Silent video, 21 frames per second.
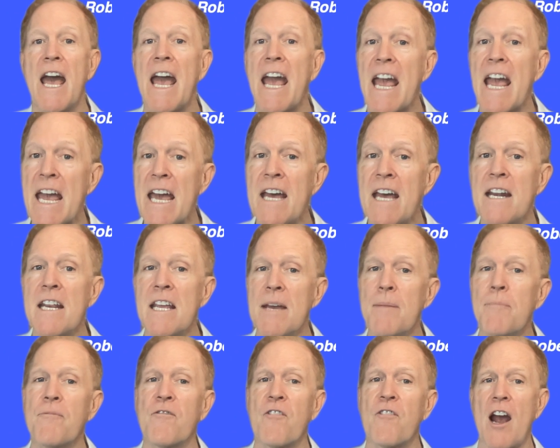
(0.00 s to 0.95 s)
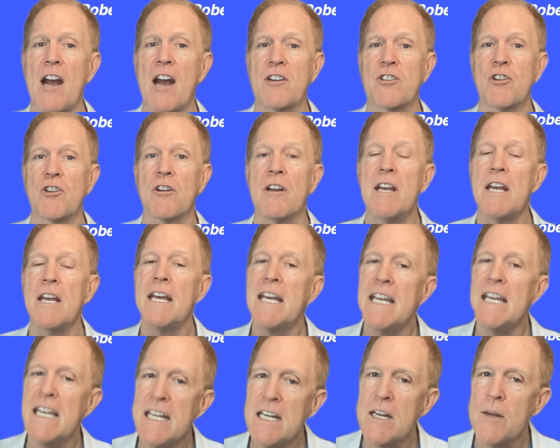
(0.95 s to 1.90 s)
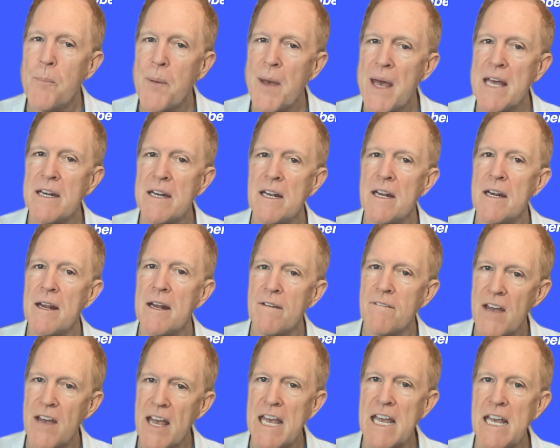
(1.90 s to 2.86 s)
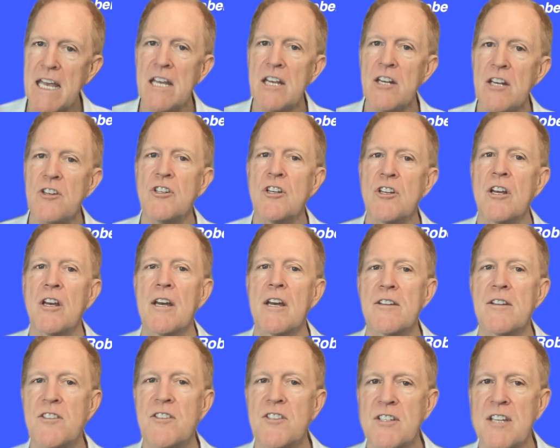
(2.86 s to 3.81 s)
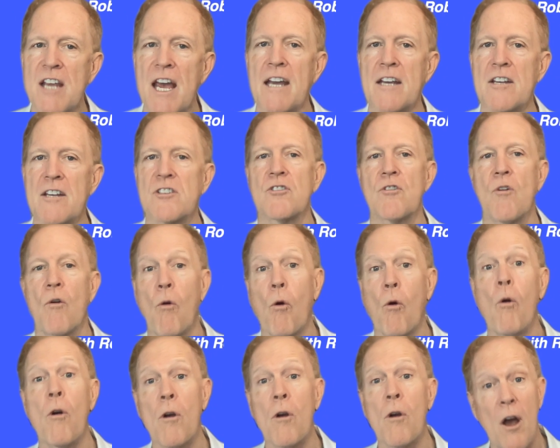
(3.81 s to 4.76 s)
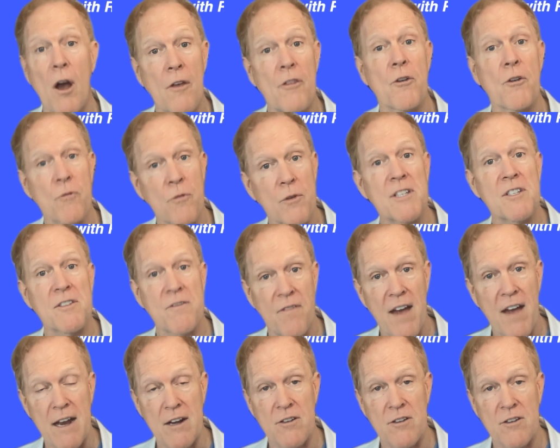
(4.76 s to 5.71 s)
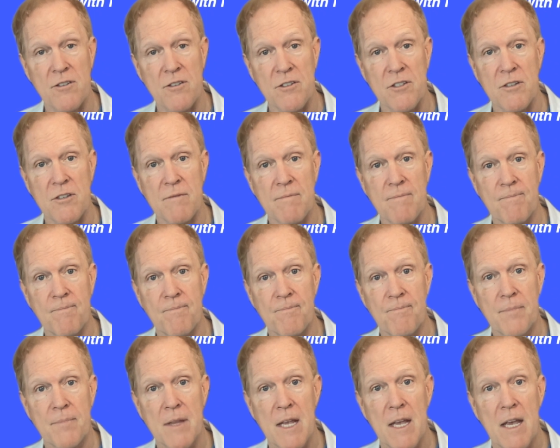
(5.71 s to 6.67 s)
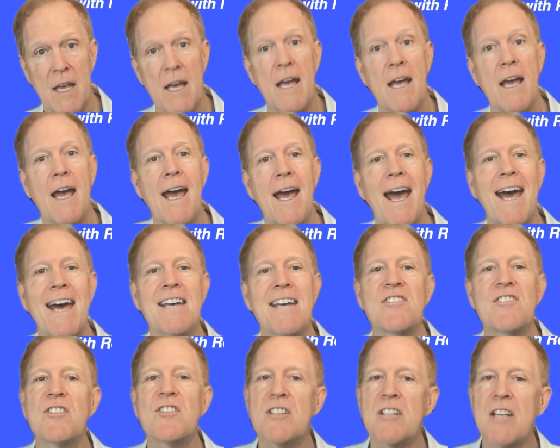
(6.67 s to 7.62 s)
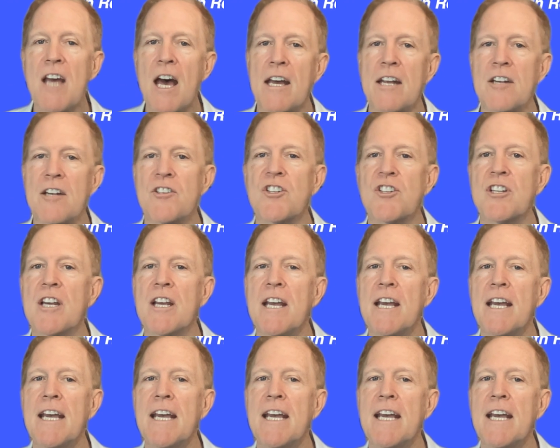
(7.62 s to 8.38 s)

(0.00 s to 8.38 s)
and hip fracture, independent of age, sex, or other risk factors. As such,